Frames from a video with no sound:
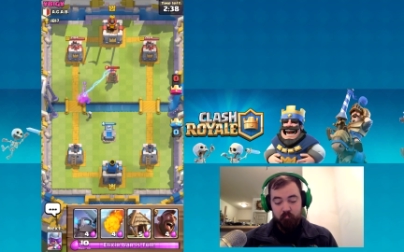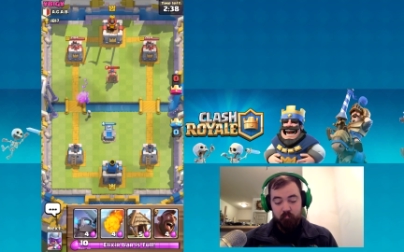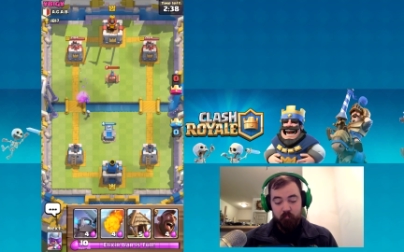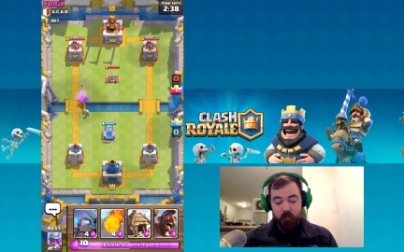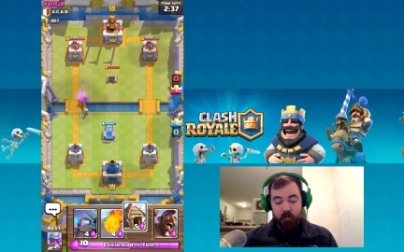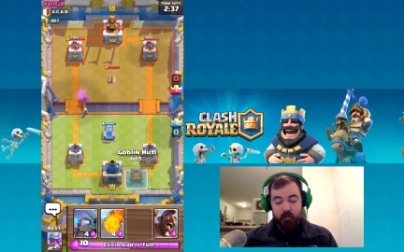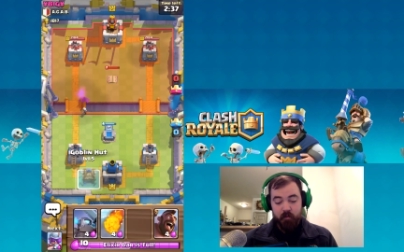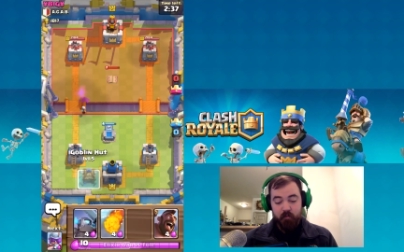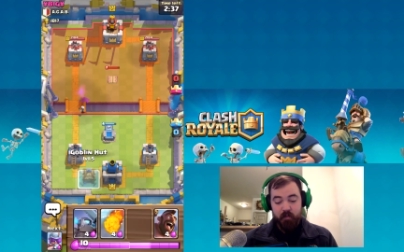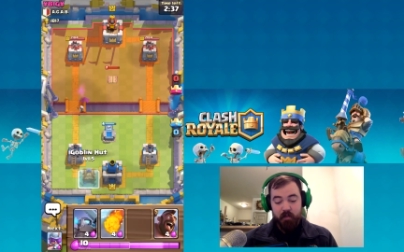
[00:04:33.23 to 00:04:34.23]
Okay, so
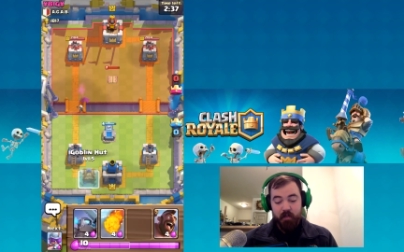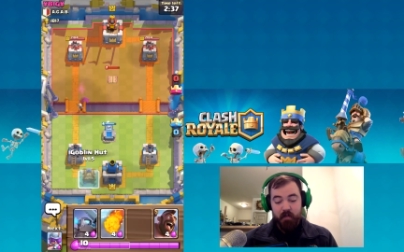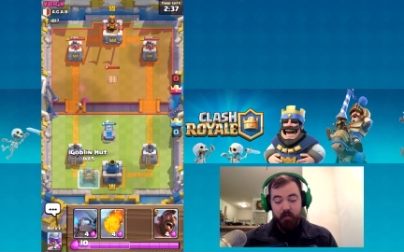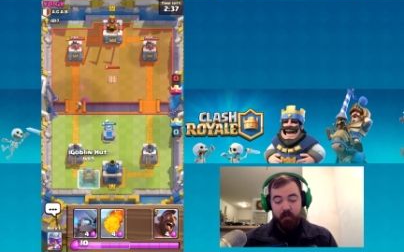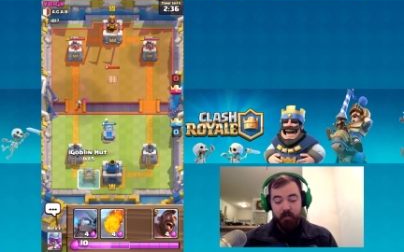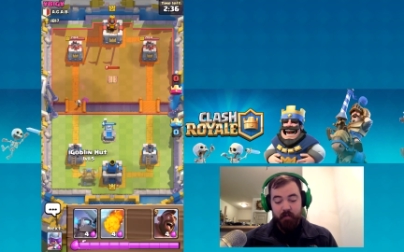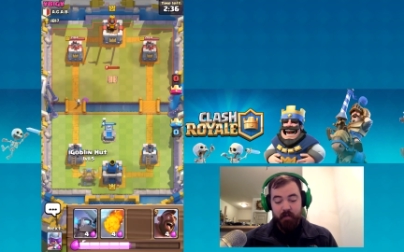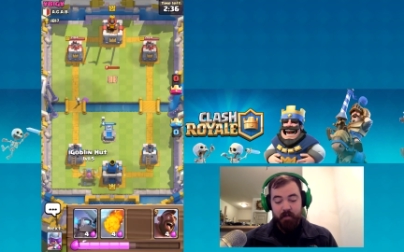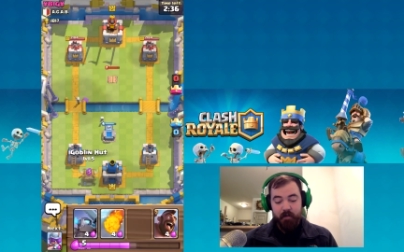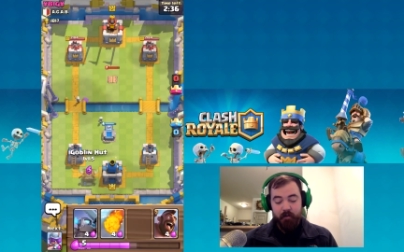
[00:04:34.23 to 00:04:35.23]
I'll play that Goblin Hut back
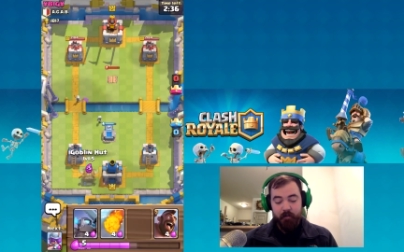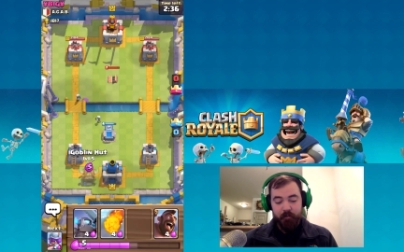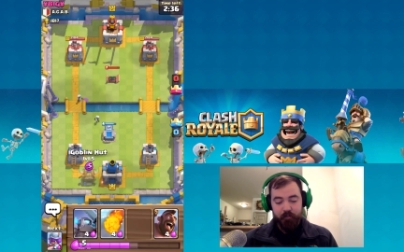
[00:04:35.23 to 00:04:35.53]
here.